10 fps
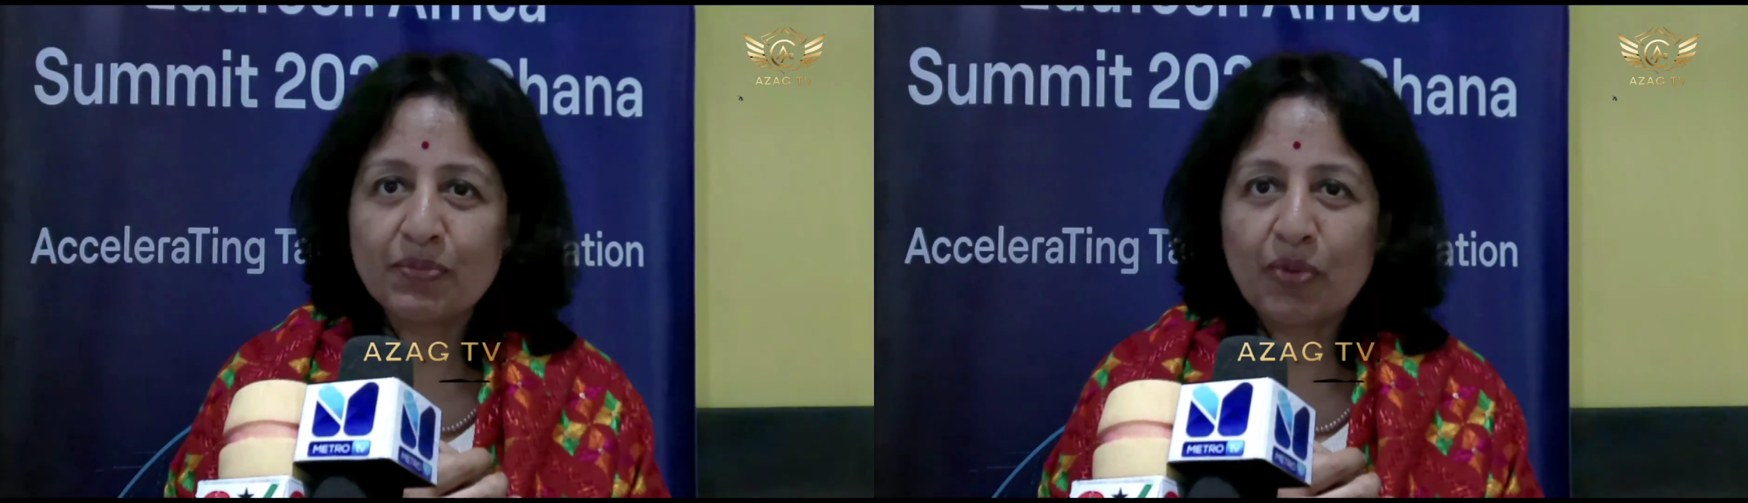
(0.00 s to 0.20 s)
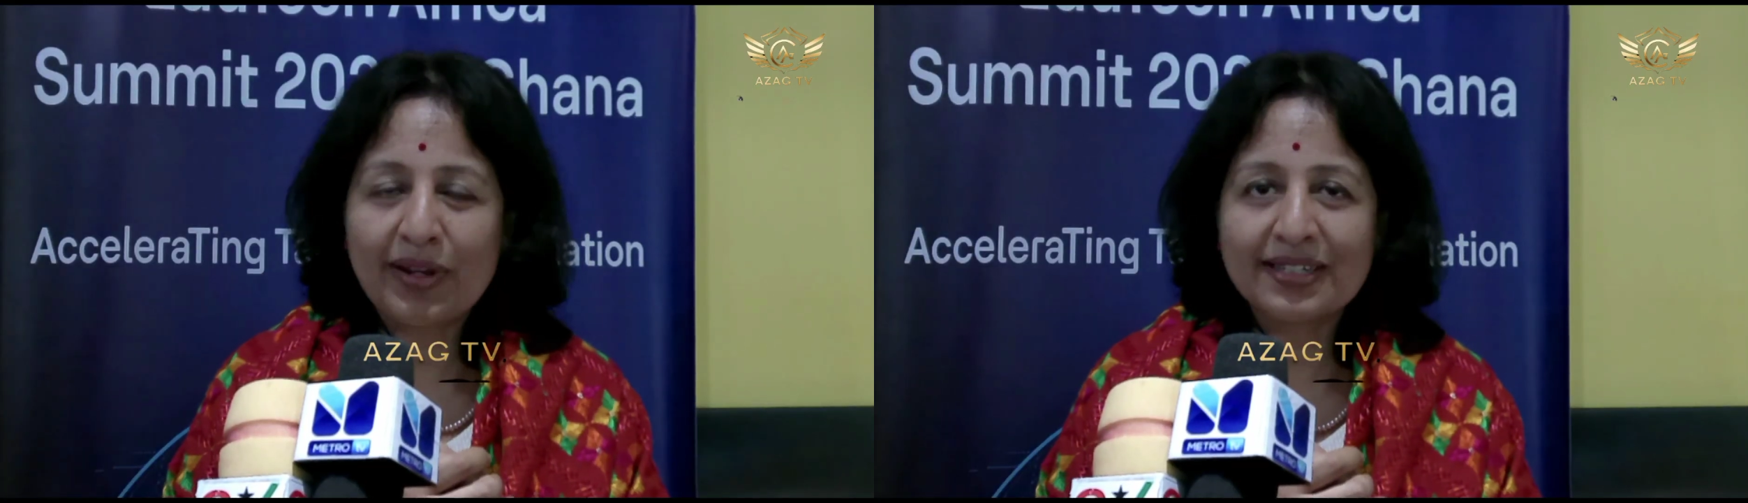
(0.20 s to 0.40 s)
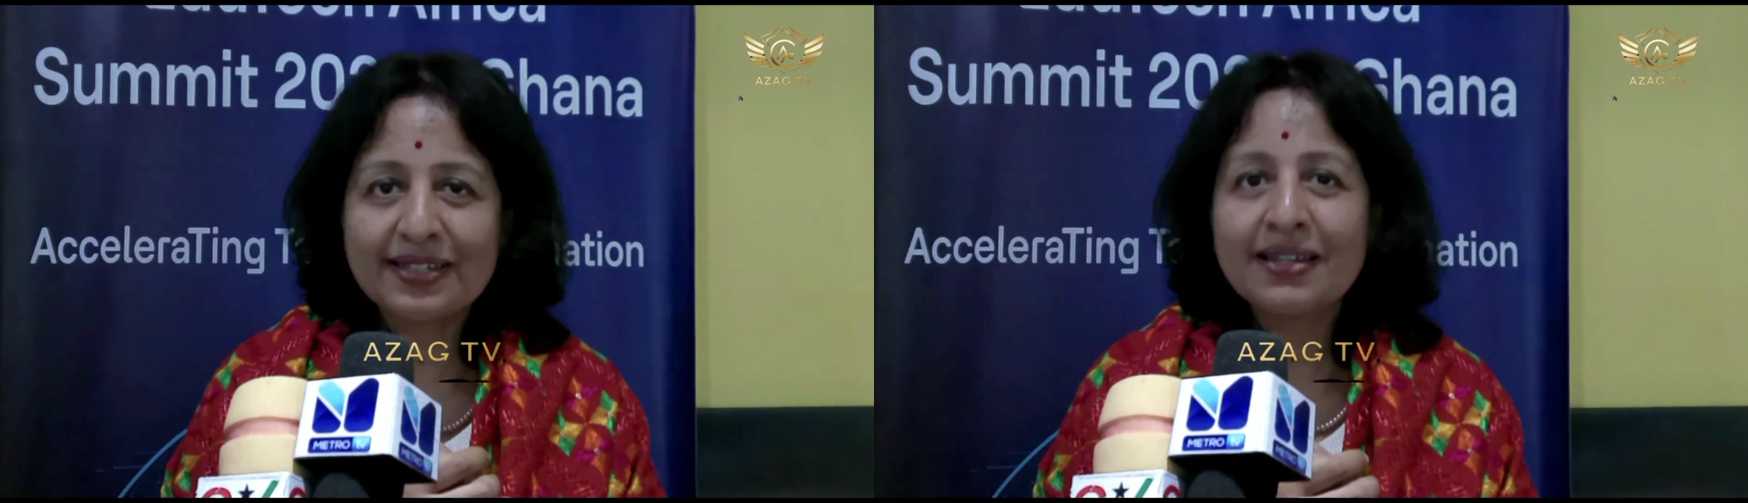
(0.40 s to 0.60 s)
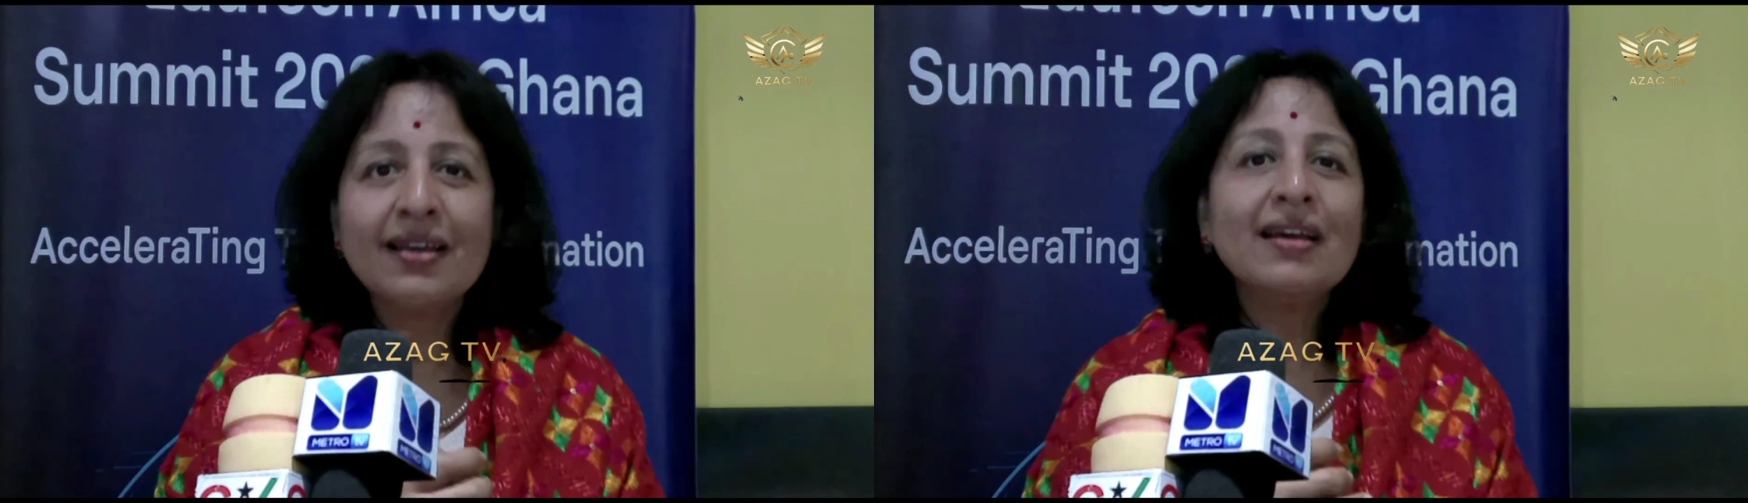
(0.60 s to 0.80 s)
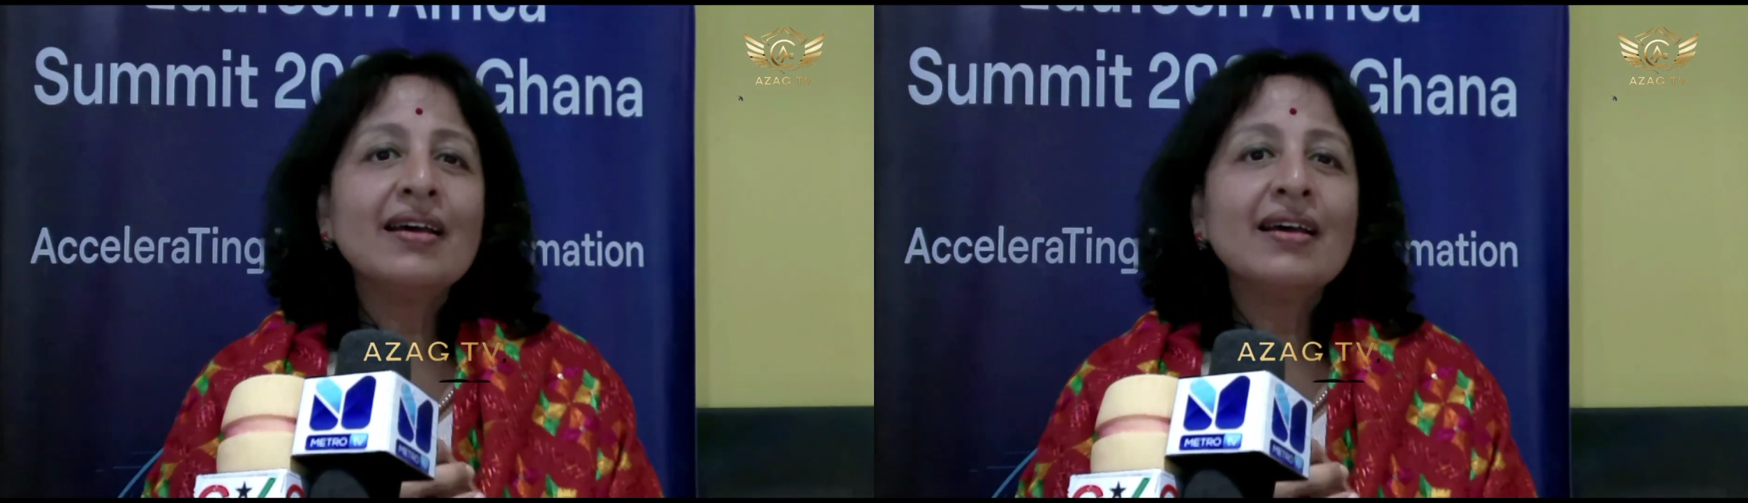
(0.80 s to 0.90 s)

points.